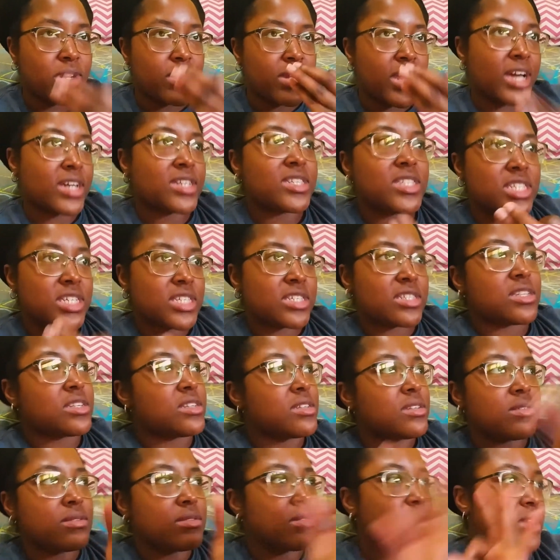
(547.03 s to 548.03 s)
Next season,
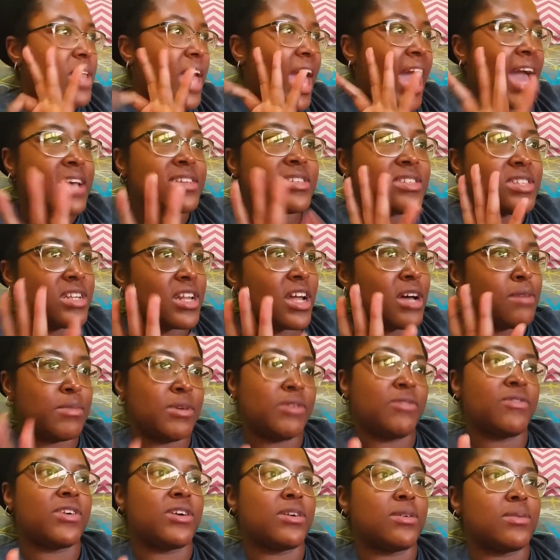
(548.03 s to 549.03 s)
ask to not be
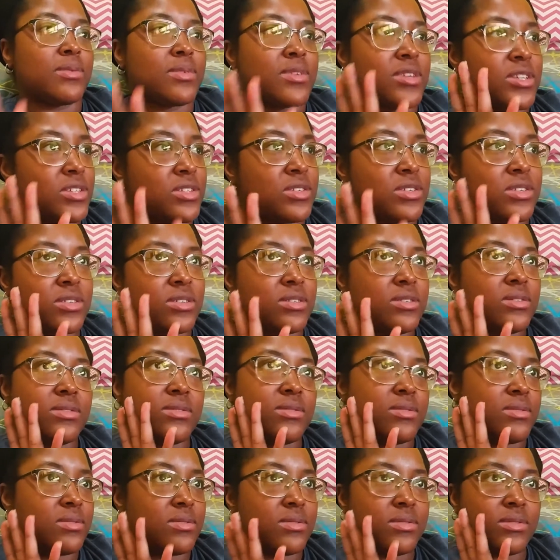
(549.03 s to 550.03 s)
filmed because
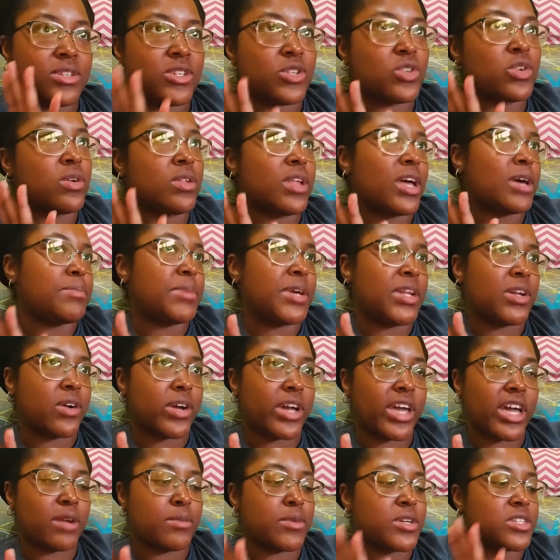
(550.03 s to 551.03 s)
you don't like being on
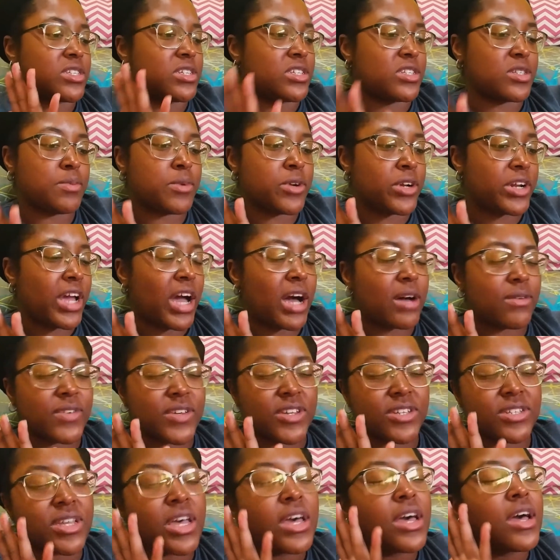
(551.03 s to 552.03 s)
cameras and it's pretty
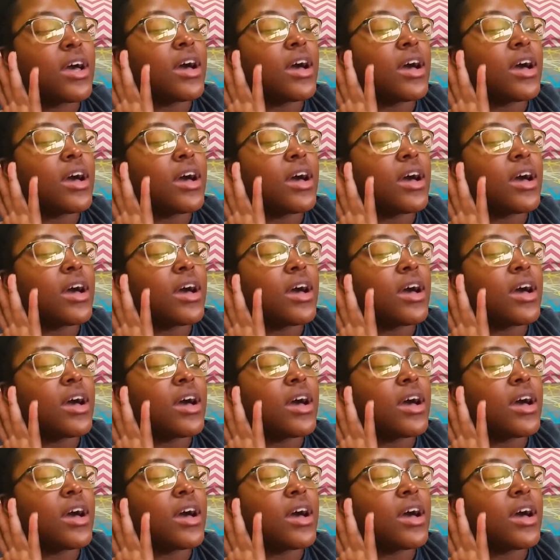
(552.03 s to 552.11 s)
obvious.